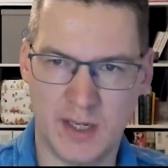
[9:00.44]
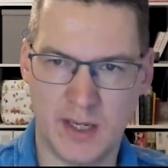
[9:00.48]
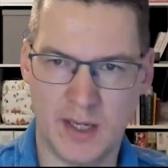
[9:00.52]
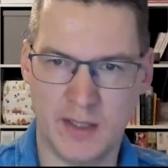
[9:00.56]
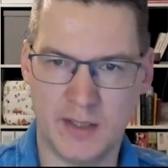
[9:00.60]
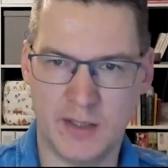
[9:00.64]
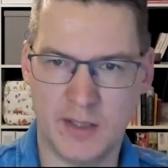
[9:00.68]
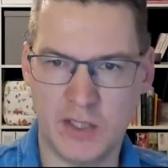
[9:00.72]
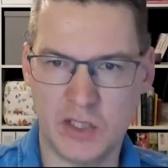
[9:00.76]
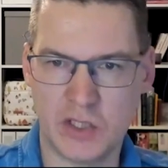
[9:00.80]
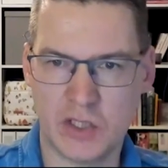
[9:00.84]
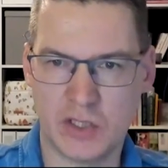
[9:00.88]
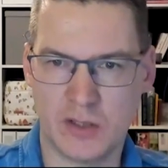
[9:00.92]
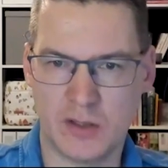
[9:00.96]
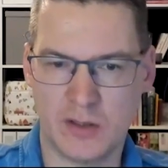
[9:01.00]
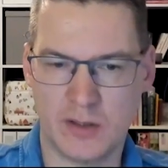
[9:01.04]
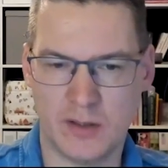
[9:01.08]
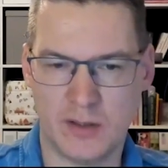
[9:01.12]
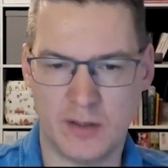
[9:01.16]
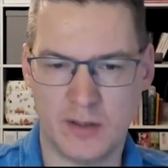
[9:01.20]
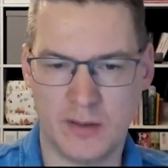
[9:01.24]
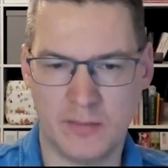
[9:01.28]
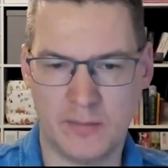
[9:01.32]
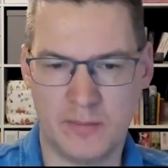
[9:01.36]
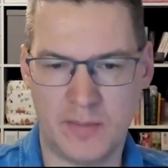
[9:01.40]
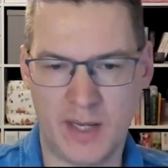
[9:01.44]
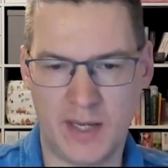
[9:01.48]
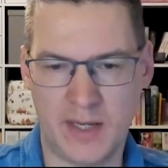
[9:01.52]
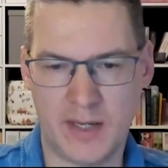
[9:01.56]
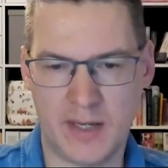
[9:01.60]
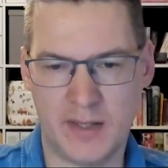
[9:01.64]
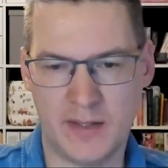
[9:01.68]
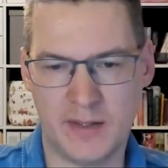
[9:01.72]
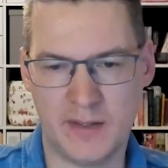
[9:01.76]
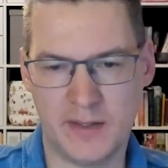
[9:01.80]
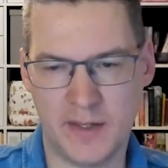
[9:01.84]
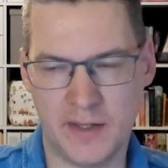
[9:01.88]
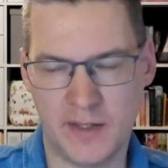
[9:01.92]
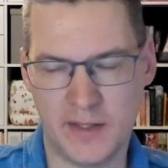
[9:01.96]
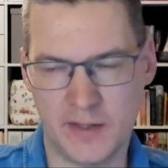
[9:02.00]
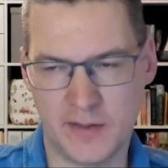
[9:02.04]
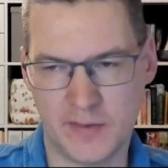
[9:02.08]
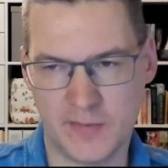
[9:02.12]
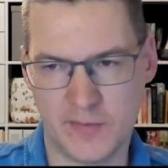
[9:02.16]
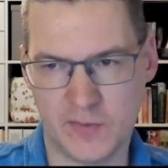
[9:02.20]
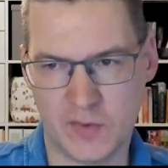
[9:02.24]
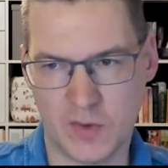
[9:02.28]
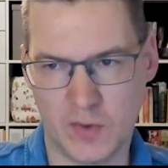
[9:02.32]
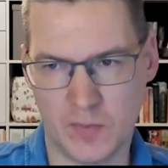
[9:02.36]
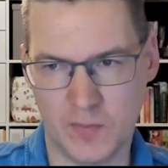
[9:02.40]
additional backend data
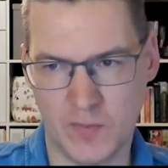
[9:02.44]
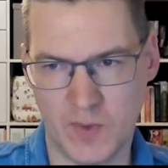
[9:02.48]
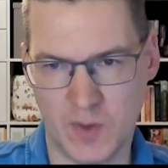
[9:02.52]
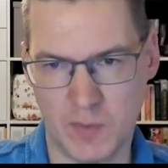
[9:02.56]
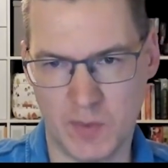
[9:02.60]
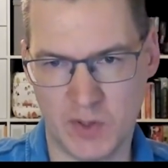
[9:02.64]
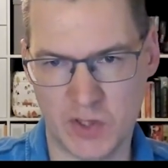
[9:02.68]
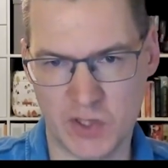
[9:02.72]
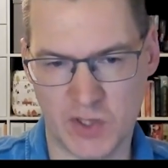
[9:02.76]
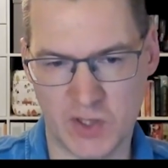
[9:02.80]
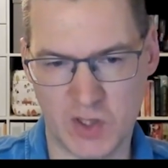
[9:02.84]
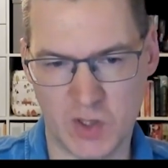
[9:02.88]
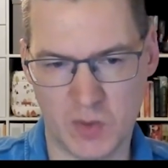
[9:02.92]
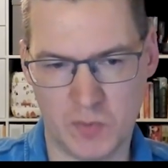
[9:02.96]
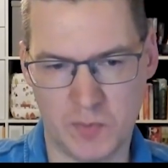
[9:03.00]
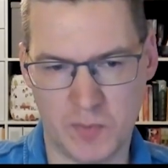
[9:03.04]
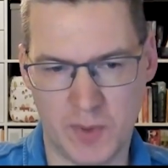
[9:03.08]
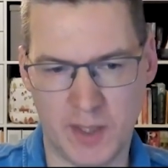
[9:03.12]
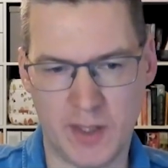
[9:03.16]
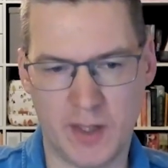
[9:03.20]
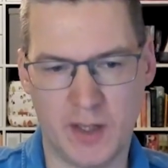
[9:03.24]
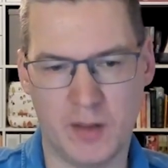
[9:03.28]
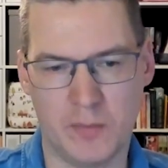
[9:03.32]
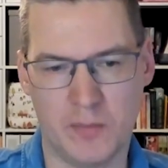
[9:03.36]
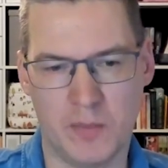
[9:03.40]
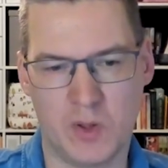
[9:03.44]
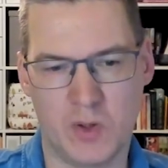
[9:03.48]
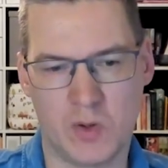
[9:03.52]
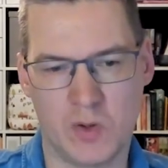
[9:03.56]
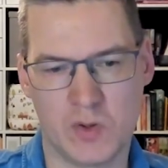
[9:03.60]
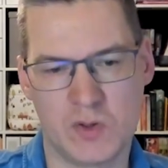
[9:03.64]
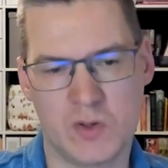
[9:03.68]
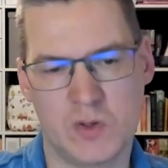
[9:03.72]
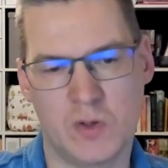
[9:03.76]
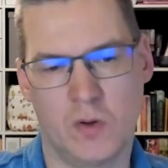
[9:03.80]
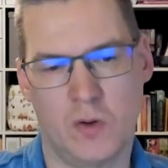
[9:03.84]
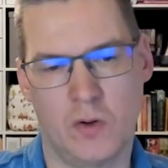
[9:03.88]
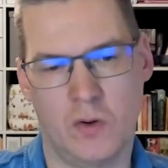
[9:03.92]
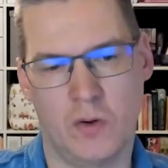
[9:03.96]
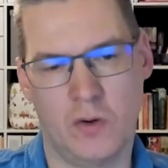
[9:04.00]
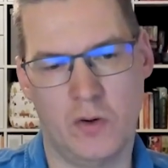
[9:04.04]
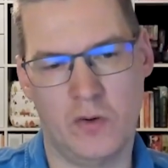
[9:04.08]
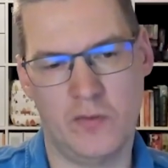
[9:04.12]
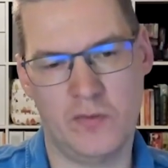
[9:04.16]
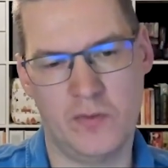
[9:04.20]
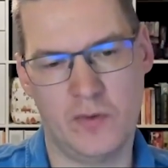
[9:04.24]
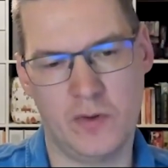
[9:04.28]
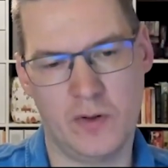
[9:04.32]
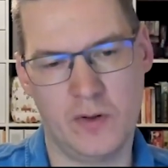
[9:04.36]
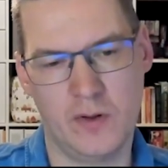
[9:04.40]
from the Magento backend, because the
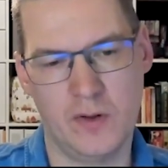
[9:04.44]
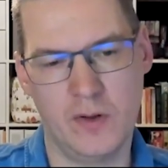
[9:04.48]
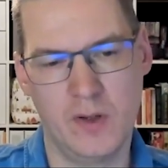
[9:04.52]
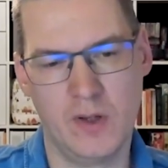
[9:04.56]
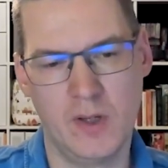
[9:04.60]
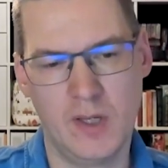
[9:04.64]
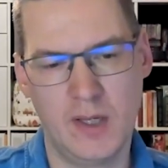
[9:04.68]
author